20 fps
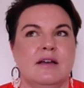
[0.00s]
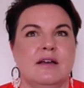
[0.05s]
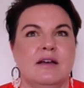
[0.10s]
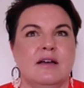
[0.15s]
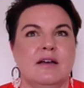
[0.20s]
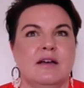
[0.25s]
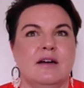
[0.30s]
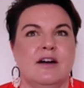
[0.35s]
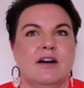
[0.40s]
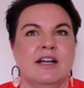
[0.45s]

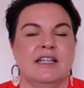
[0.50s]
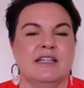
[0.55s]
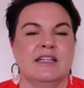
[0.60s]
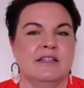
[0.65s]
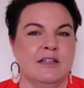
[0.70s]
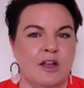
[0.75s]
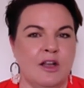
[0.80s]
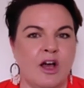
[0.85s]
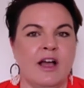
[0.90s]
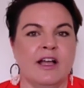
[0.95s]
I can
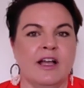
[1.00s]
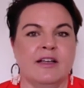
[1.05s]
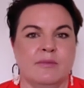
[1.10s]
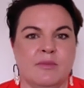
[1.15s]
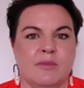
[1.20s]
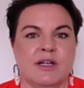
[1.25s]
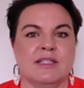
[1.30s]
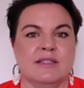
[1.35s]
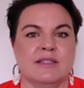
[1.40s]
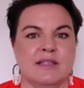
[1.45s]
like
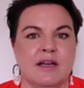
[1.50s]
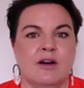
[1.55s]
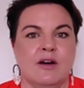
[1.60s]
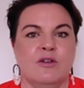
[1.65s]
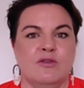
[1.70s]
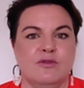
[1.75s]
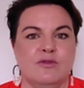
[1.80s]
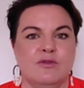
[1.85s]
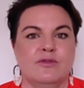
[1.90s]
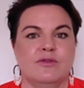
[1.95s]

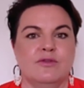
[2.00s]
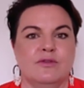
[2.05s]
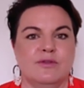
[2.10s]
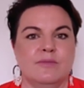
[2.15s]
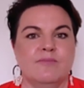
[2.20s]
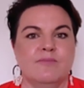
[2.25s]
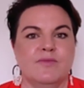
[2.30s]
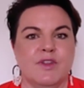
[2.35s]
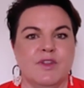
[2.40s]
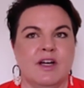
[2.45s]
myself.
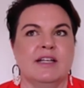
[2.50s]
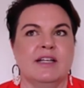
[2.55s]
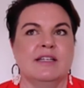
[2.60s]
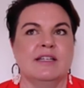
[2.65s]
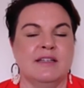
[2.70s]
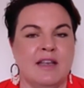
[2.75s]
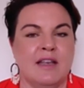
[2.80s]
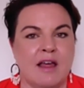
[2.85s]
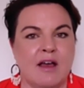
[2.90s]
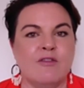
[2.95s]
I
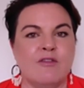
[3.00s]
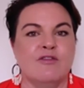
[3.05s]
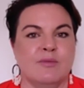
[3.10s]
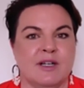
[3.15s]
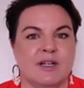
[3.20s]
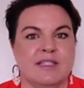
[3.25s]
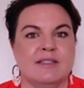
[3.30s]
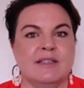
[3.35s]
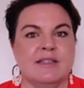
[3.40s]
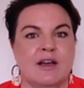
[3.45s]
can love
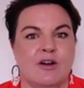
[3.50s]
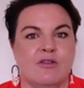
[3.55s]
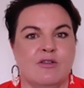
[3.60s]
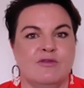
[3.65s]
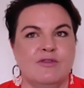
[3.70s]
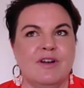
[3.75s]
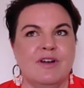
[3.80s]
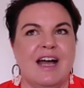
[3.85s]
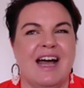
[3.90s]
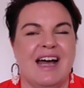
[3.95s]

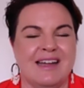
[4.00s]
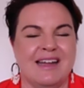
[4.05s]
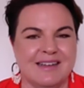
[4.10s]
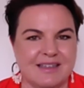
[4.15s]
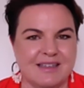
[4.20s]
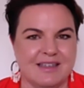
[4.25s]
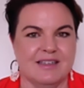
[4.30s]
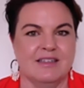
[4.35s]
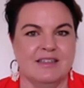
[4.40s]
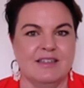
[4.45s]
myself
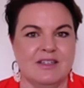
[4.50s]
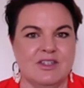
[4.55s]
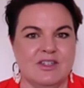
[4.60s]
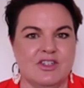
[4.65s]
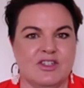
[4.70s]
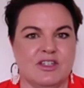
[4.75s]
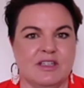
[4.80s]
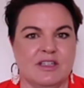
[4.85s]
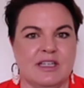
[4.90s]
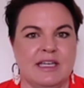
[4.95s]

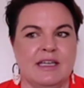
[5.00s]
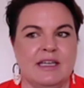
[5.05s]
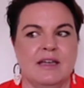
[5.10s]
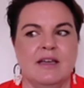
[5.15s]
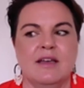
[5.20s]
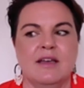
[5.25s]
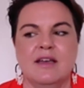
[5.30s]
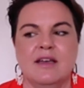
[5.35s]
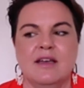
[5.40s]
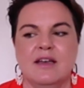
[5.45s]
unconditionally.
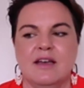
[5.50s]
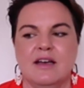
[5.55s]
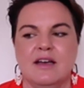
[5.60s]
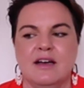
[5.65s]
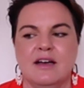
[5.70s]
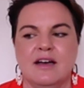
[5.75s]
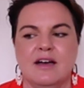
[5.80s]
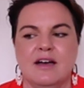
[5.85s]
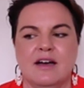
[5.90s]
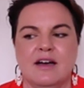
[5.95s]

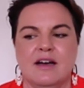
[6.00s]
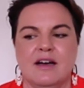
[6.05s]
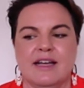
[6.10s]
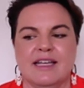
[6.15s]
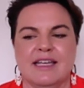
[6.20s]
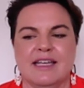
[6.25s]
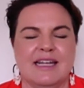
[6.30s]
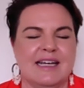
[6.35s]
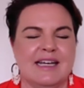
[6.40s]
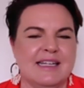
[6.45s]
I
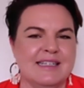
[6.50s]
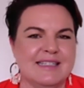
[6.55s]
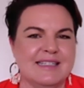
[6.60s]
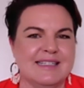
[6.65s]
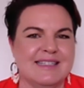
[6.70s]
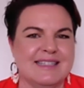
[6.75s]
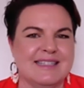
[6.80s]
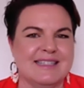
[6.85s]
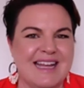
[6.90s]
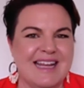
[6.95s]
can
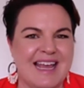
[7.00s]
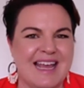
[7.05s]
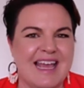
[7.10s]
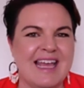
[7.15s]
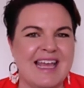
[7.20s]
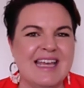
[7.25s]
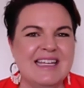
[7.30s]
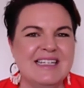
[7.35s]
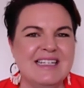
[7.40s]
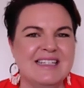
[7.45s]

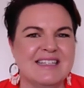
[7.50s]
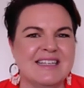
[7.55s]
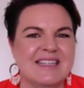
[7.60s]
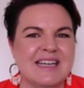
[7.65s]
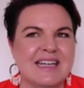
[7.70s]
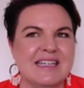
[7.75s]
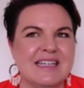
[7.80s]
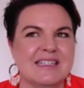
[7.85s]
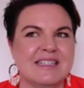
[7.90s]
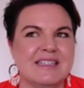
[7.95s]
understand
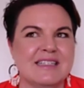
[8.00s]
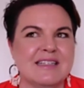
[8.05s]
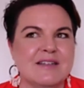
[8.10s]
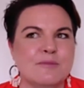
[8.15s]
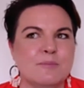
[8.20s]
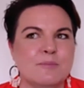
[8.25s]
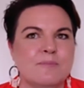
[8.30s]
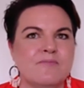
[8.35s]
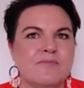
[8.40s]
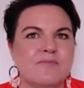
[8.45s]
that,
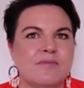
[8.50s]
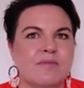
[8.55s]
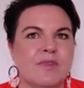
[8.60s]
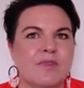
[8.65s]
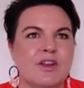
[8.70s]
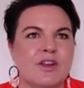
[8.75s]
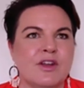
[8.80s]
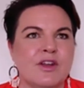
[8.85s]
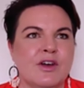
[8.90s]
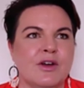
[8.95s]
you
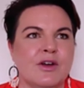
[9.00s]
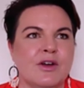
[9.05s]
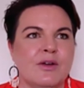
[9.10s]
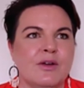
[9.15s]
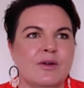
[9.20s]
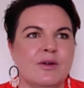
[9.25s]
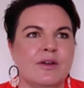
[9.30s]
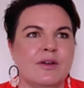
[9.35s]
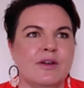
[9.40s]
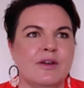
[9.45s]
know,
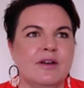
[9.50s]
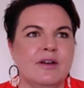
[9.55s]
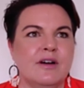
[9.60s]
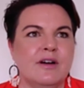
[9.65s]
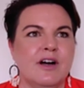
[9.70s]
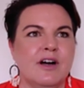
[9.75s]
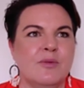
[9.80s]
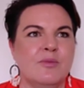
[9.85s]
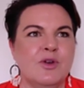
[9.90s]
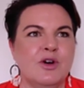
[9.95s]

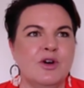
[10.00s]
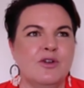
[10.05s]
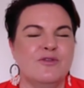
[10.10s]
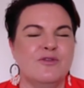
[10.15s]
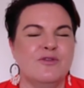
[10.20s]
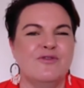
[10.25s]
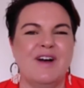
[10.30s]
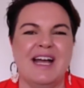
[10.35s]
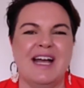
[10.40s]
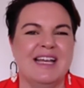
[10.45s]
I'm not
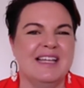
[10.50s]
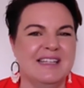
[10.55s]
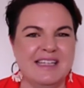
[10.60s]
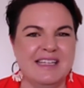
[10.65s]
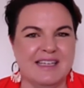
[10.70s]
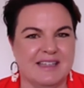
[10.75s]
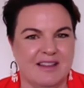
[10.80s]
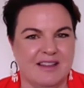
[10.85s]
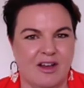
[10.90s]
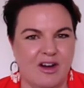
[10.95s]
failing
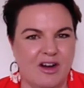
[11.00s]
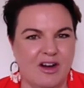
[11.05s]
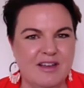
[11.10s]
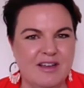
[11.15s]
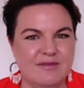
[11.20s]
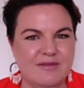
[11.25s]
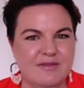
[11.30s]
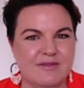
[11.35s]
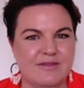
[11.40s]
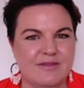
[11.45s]
at
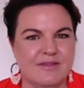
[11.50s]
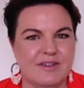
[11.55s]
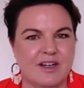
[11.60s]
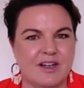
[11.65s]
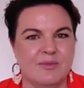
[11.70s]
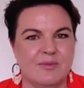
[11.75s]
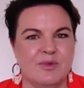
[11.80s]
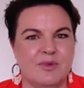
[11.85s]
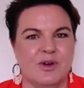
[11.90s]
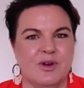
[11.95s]
life.
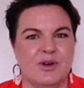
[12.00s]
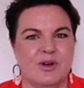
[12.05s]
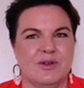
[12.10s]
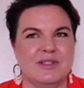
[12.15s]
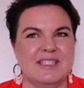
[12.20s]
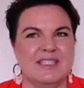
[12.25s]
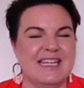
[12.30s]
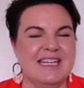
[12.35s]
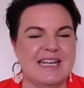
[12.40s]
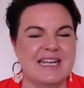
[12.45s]
I'm not
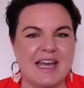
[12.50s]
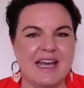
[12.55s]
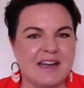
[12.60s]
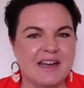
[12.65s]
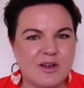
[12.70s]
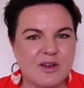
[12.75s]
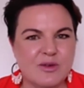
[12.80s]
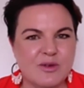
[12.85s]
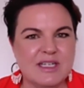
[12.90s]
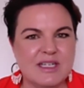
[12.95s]

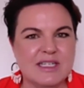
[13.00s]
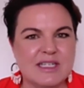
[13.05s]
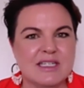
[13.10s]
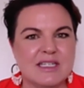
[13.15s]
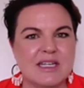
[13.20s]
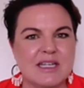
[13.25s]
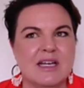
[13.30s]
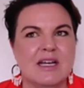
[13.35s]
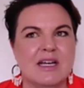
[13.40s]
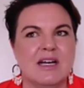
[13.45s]
inadequate.
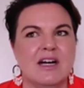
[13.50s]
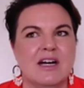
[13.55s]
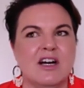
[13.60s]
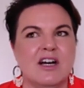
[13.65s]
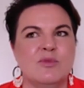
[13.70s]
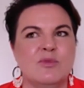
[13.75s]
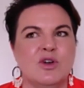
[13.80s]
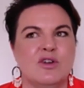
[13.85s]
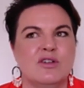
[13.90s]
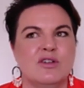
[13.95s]
I'm
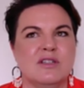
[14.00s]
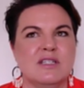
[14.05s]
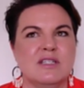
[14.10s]
not